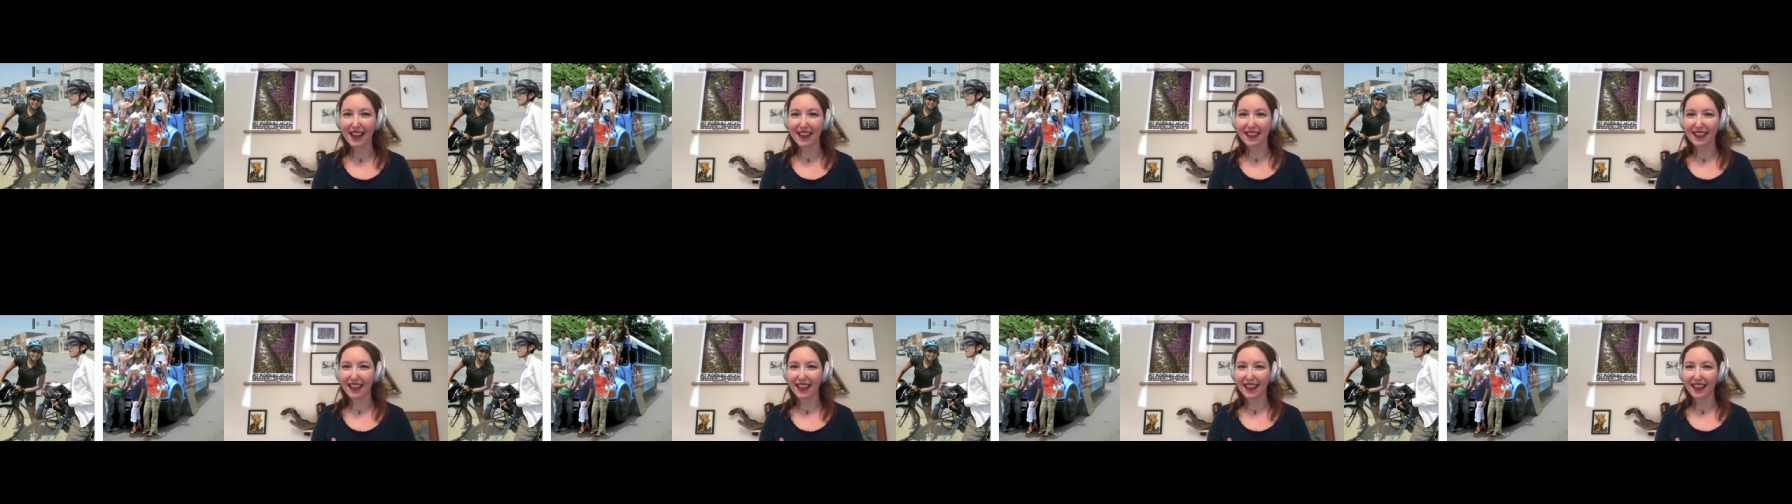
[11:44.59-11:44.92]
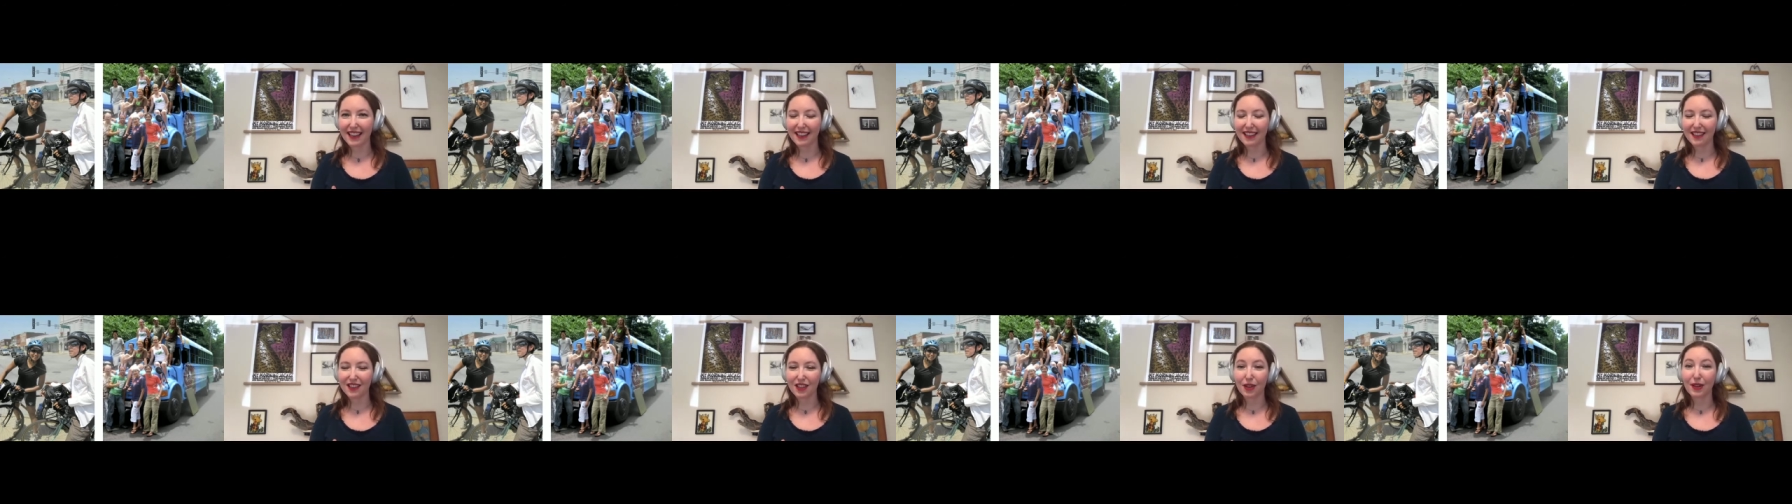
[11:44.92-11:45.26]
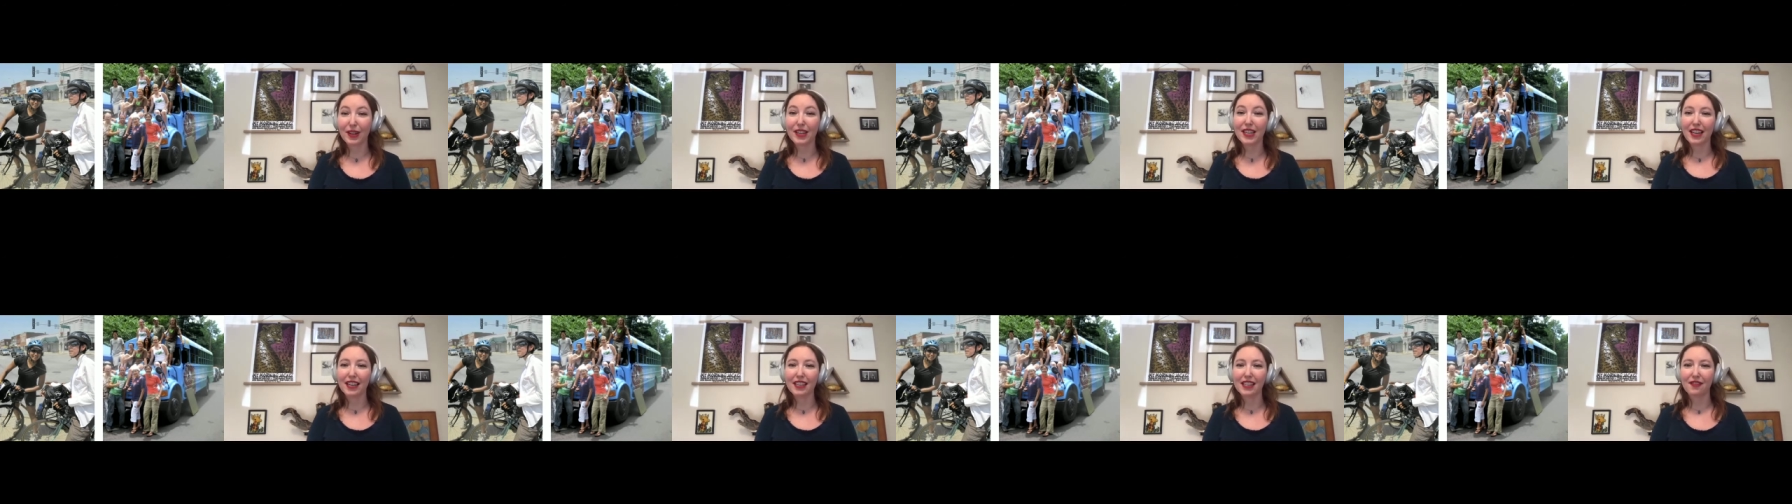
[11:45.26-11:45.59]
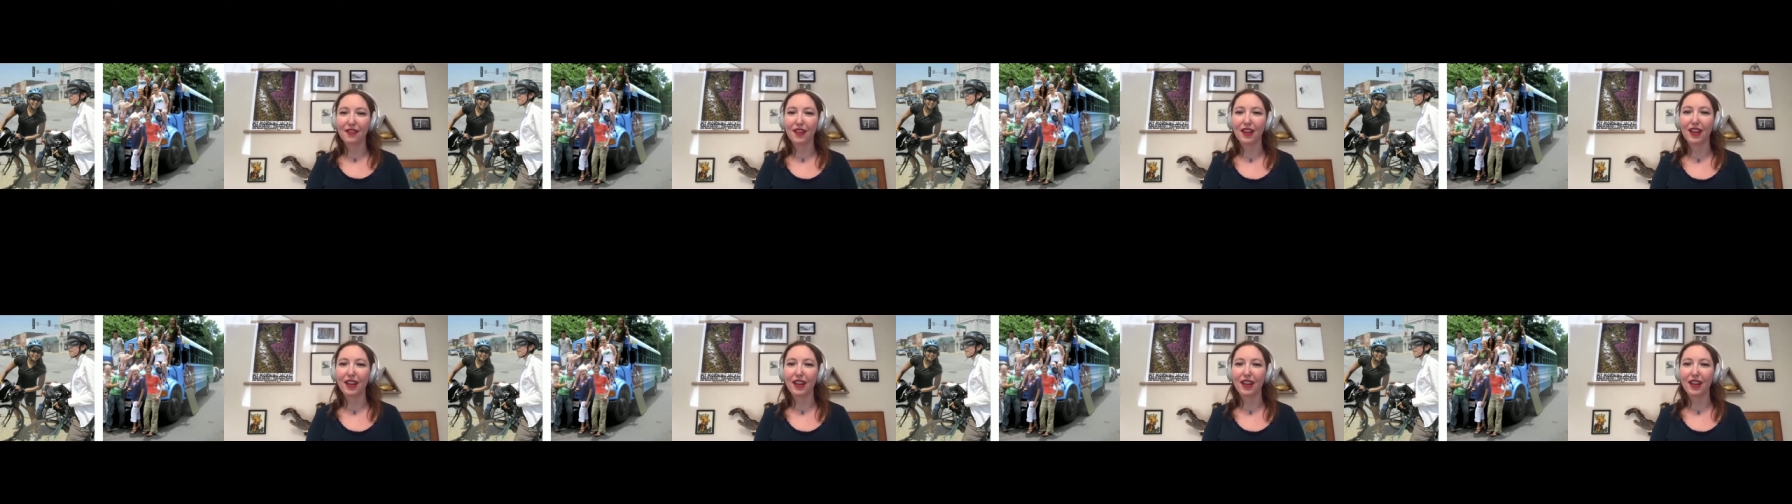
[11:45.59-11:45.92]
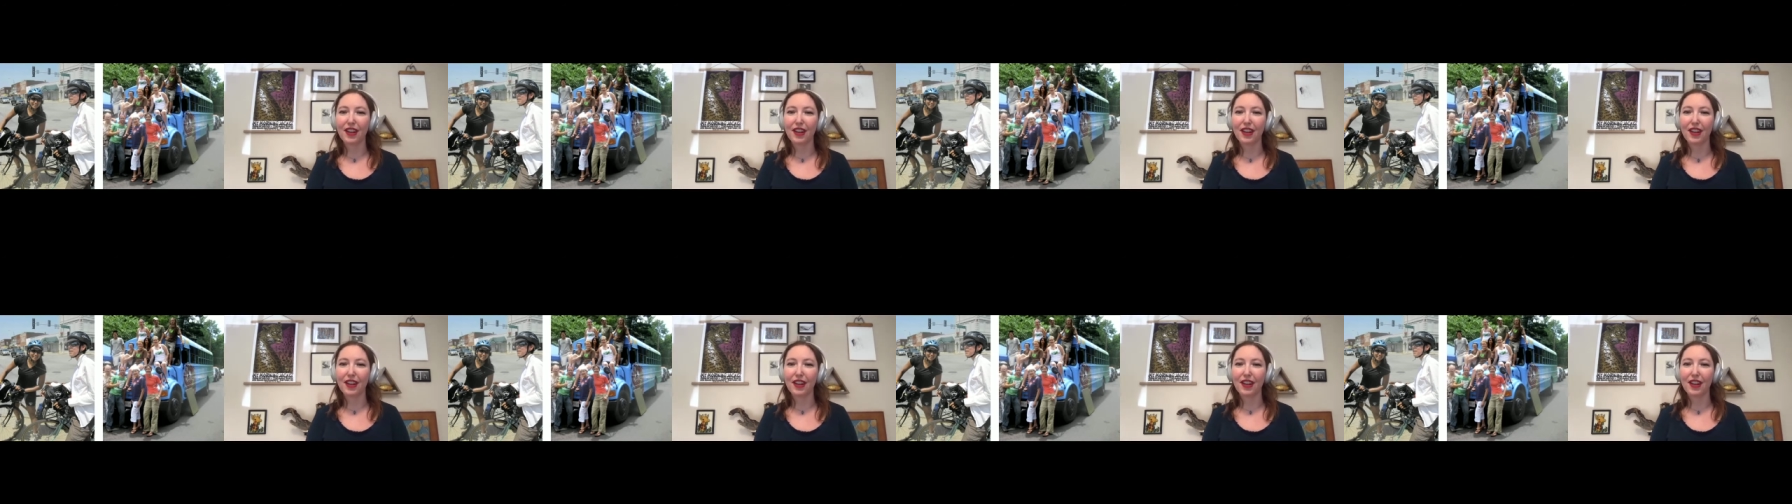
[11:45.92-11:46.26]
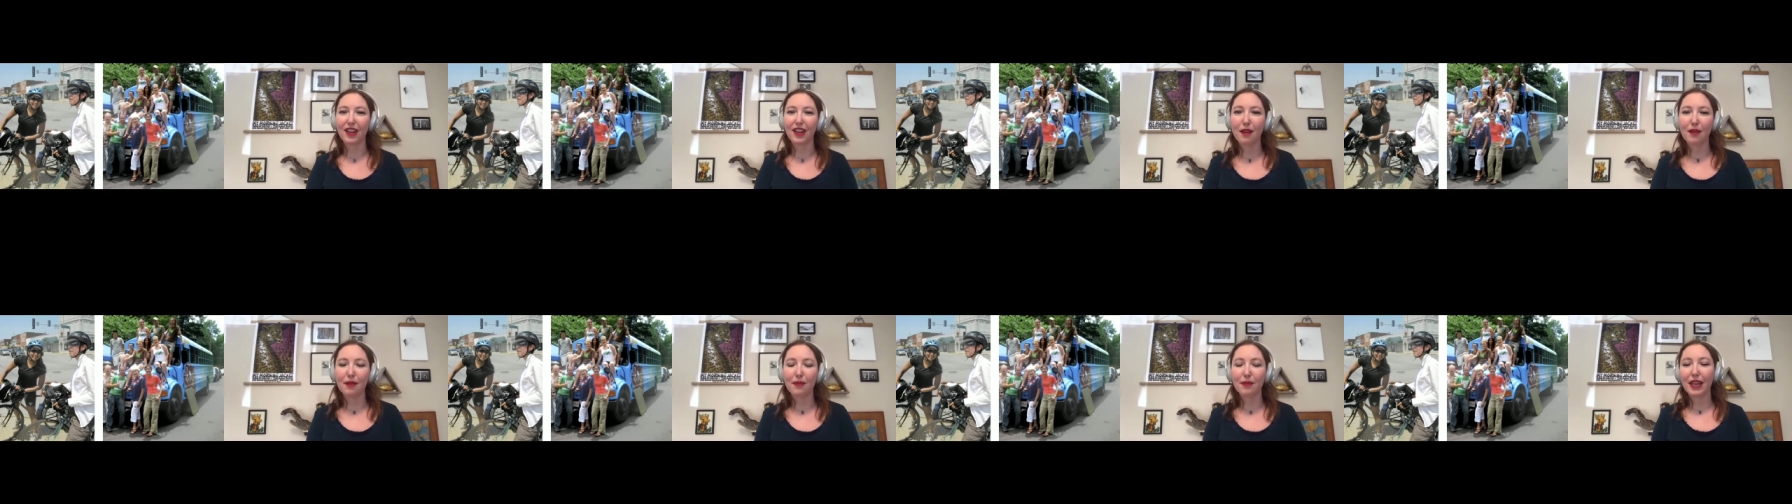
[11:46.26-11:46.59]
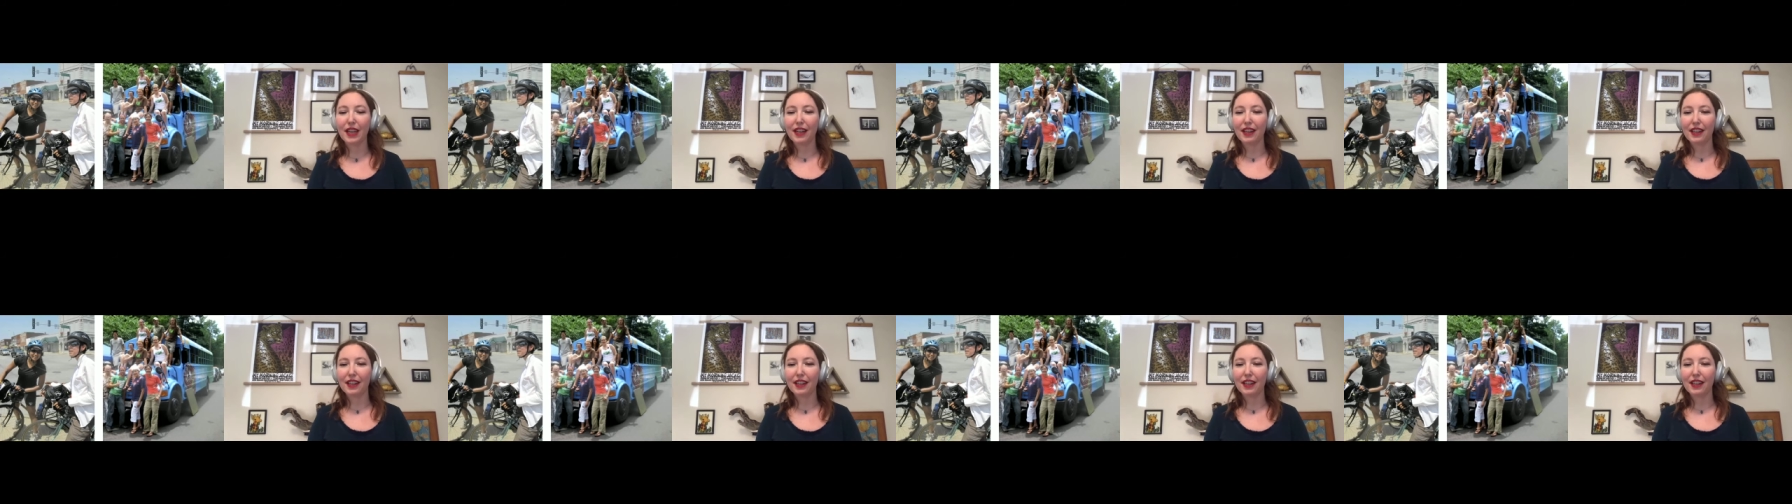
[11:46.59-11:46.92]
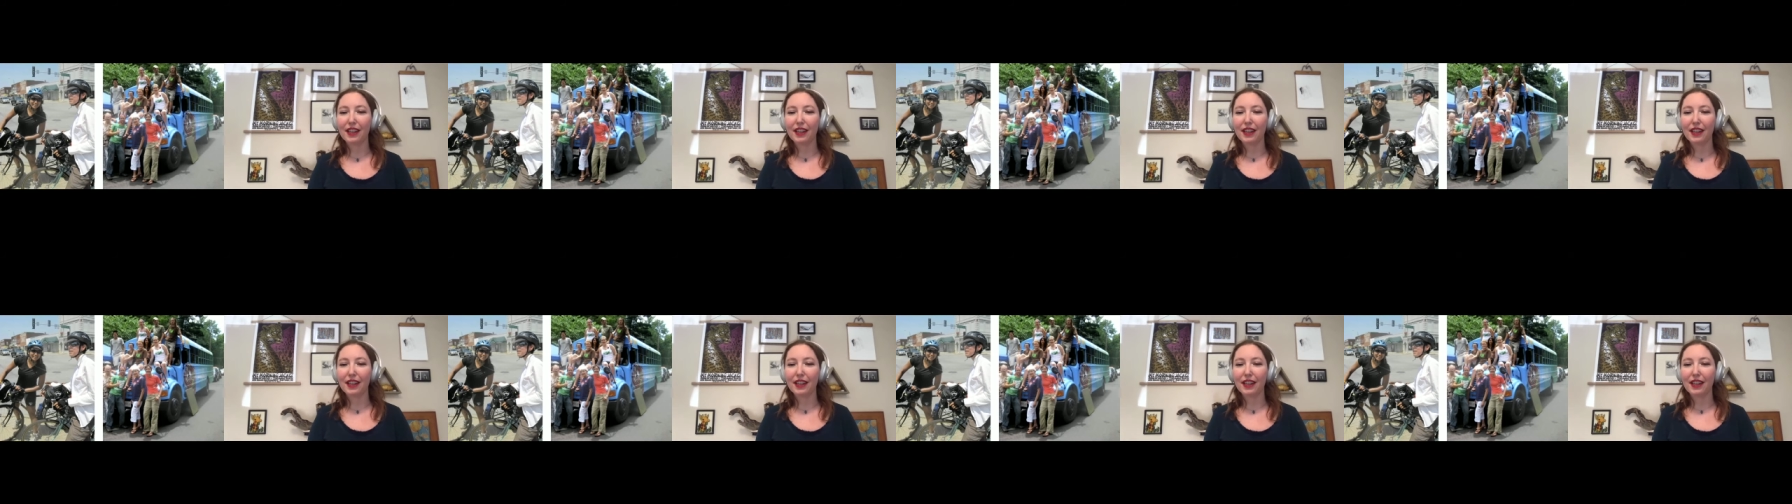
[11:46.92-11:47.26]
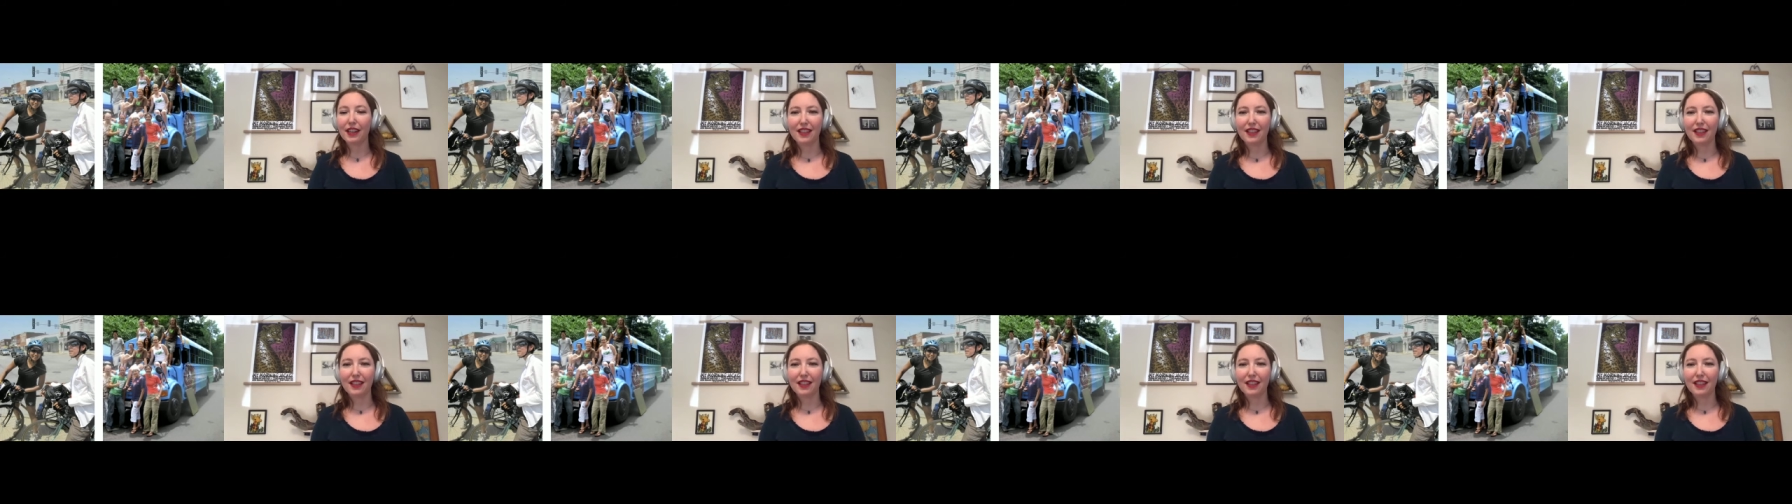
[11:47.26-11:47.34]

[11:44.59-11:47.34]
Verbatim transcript: and they joined us for a week or so,